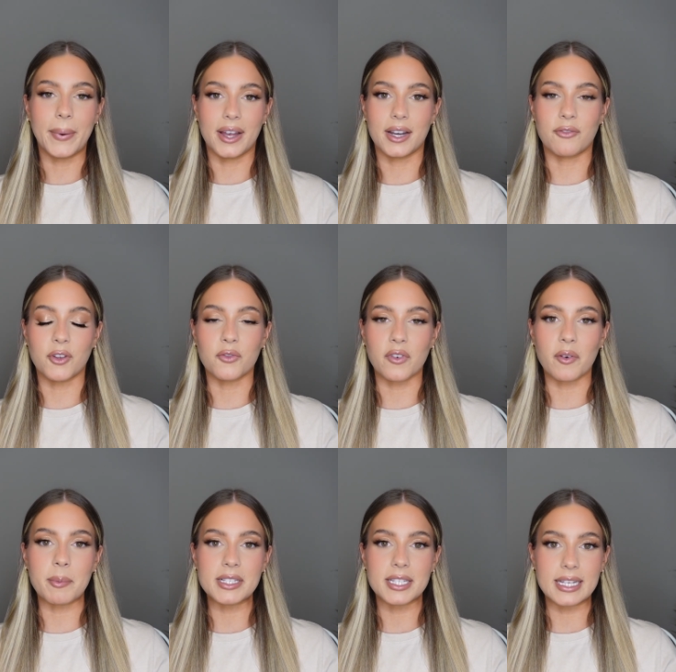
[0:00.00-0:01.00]
But if you've never
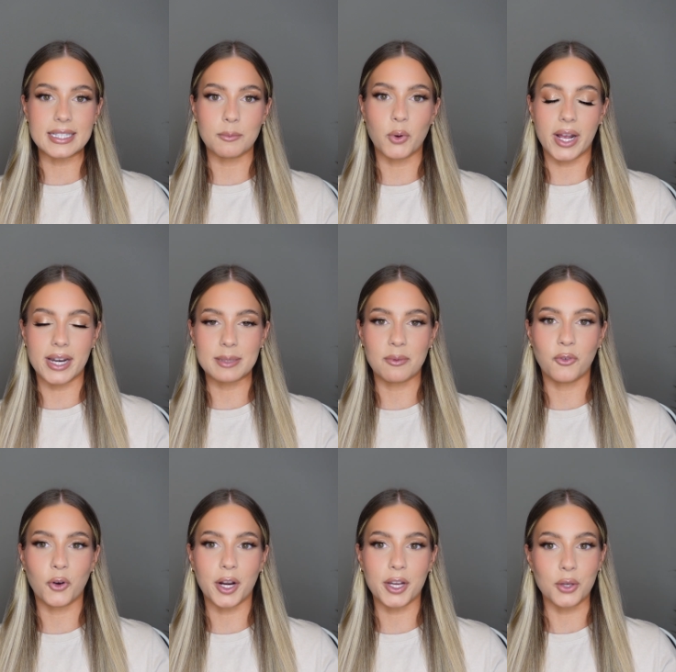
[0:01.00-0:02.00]
been to Isla Mujeres
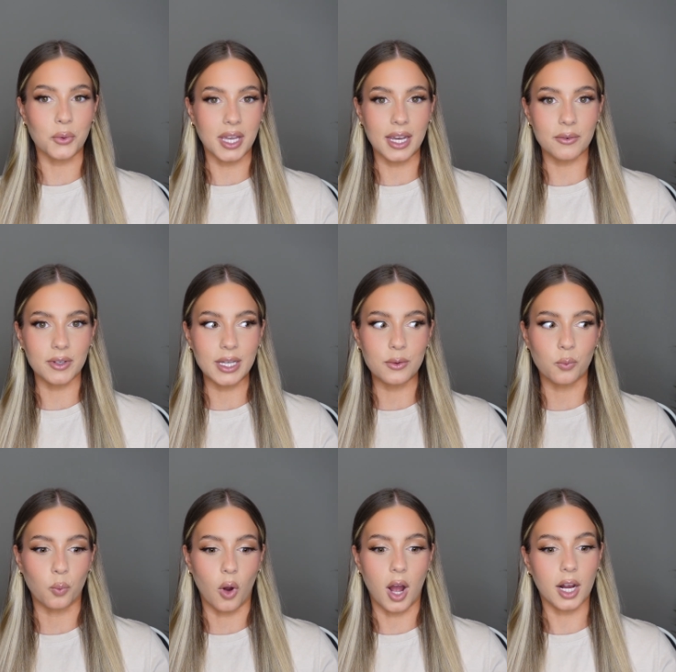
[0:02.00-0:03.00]
before, you can't really
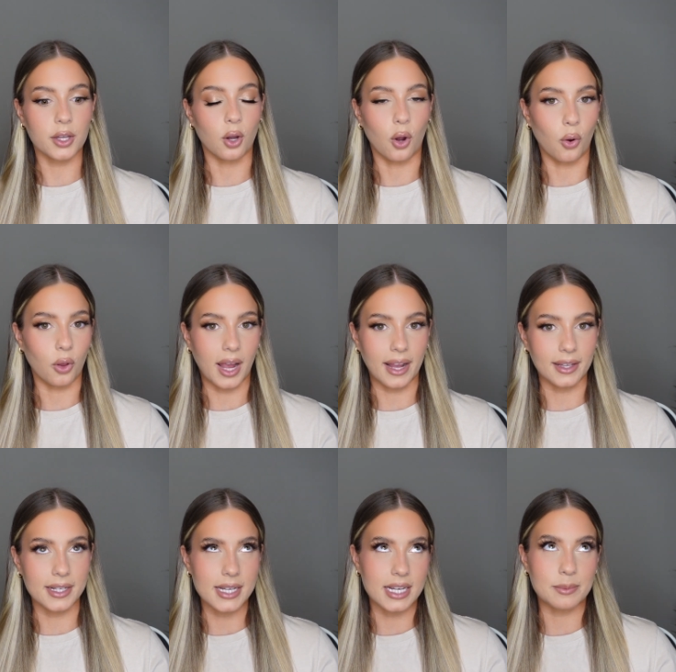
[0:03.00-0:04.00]
walk the whole
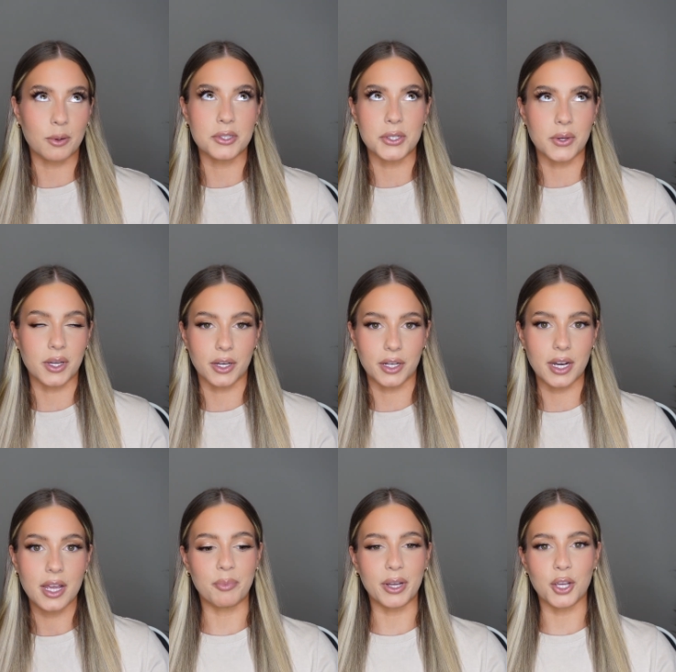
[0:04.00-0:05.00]
island. I suppose you
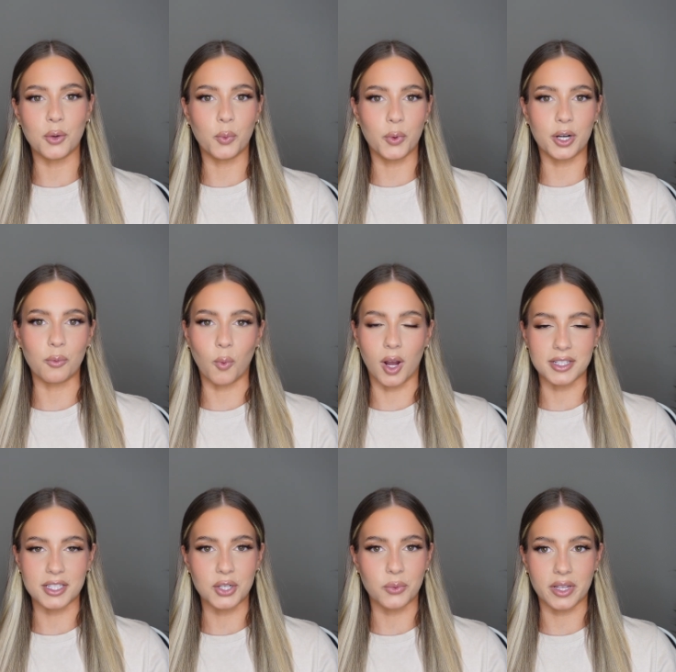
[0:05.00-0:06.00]
could, but you wouldn't want
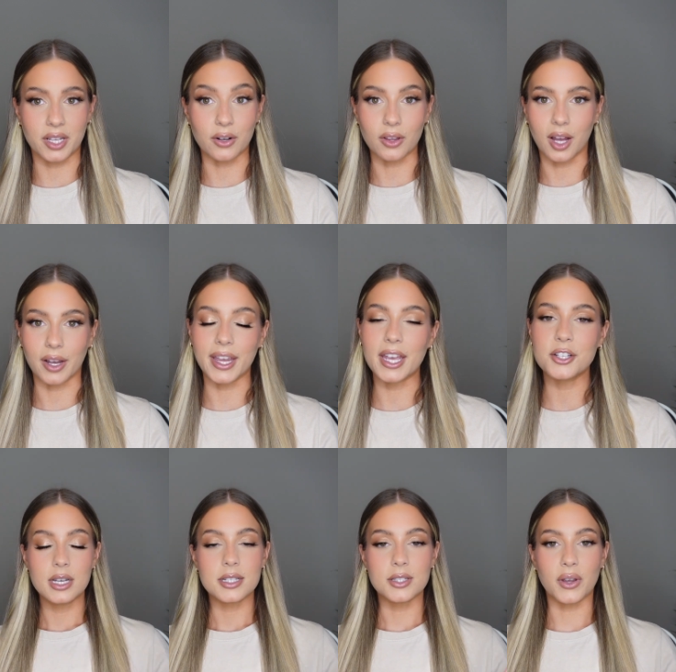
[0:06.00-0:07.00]
to with your
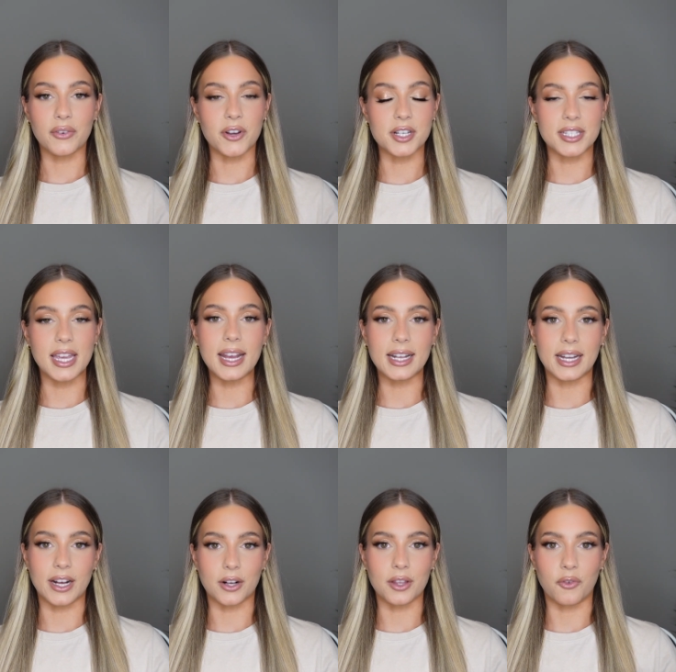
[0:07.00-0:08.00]
luggage. So if you're staying
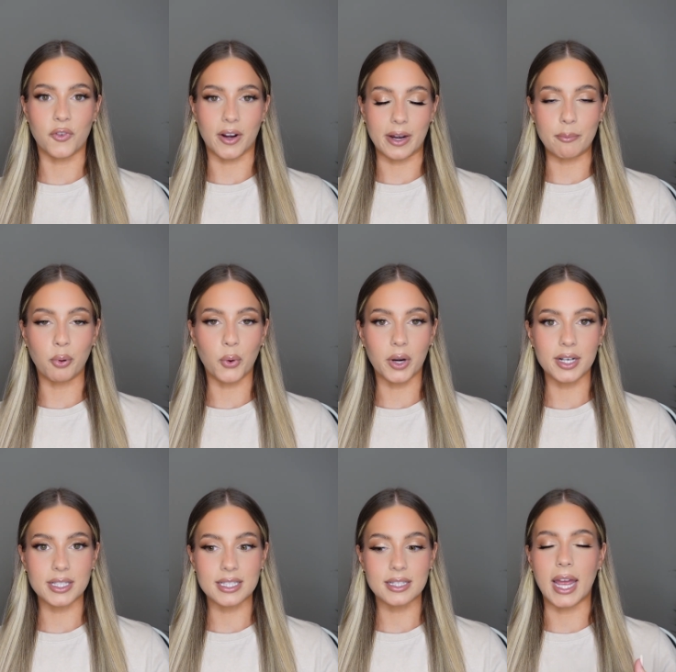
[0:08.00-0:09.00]
near the ferry
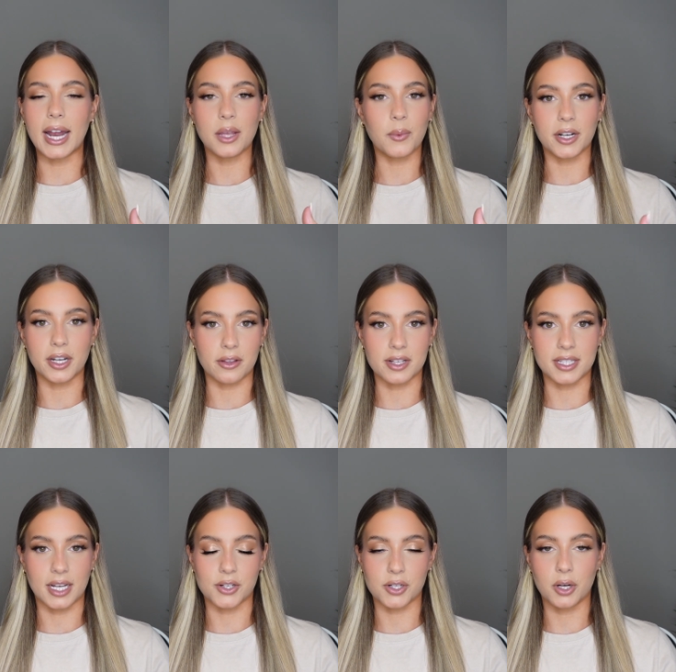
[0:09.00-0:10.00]
port, anywhere near the
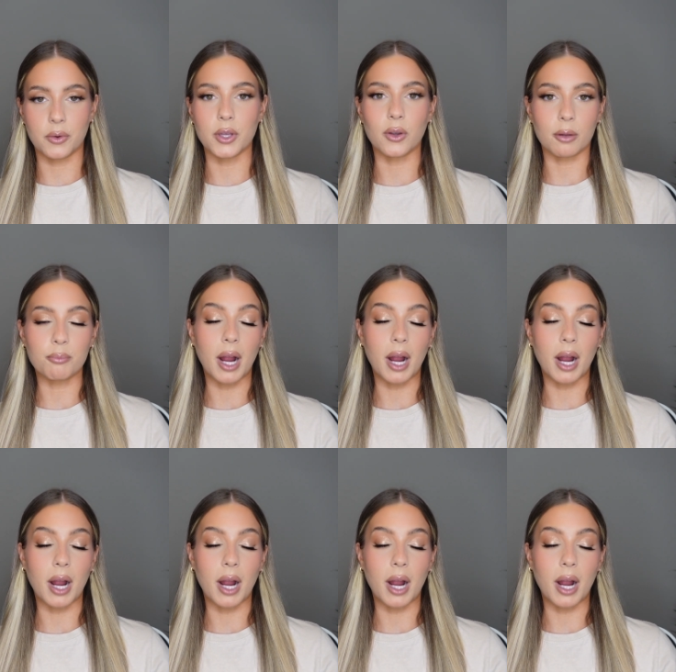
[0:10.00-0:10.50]
centro, you could